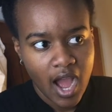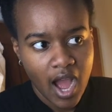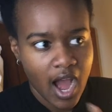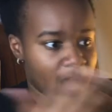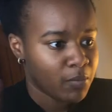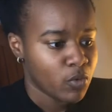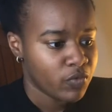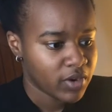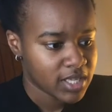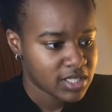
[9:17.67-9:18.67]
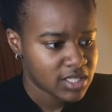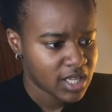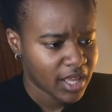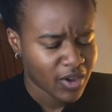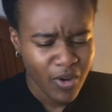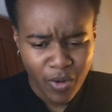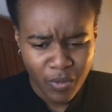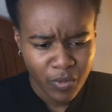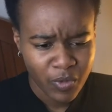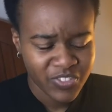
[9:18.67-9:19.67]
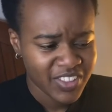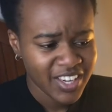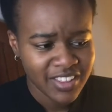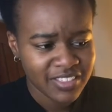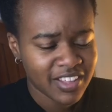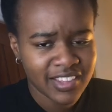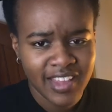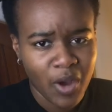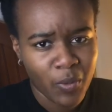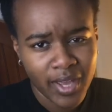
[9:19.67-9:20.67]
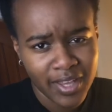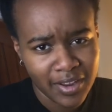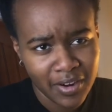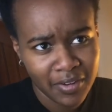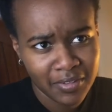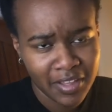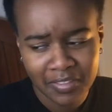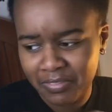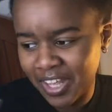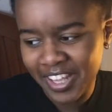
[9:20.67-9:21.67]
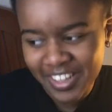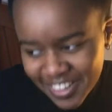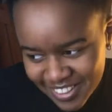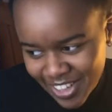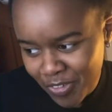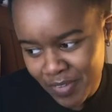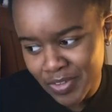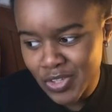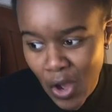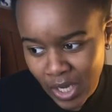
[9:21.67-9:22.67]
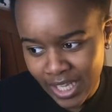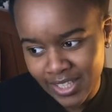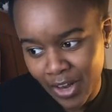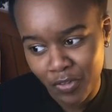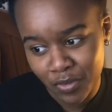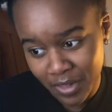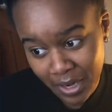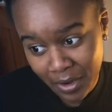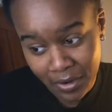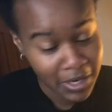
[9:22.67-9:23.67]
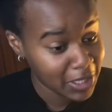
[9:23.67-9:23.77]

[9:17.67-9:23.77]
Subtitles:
I move and I see like, oh, they didn't think that way here. Like, they don't even talk like that over there.